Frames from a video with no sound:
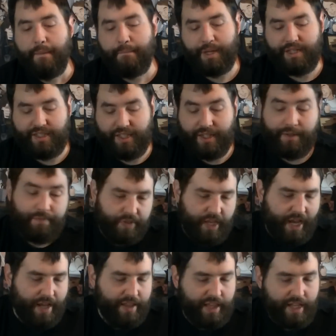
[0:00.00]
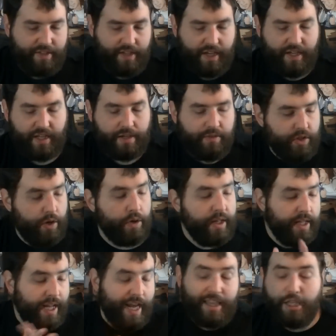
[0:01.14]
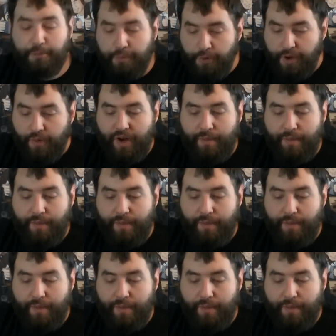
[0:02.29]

But uh, yeah, that's the idea. So at this point,